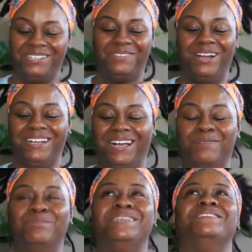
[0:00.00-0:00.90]
Oh my God,
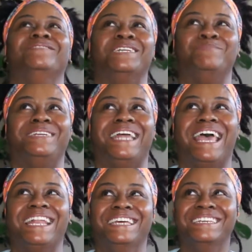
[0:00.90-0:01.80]
please don't let it be
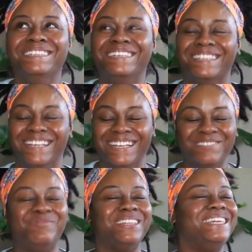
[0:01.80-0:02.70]
dead.
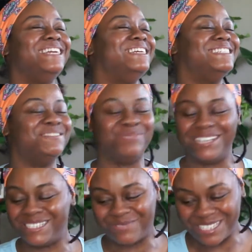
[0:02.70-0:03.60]
Please,
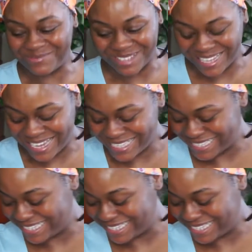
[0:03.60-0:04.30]
please, please, please.